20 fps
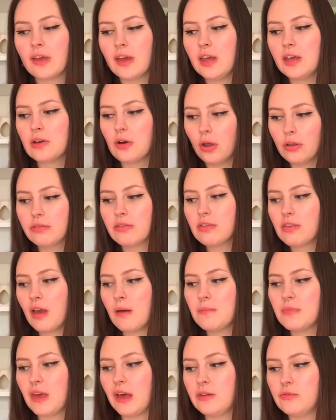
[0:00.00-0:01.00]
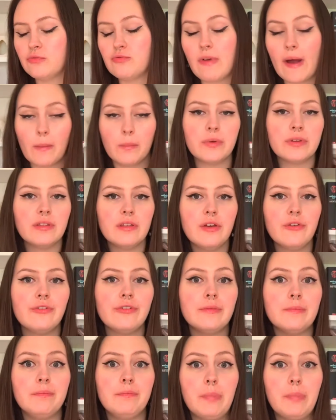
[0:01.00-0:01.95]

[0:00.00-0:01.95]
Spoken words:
a concept and ran with it for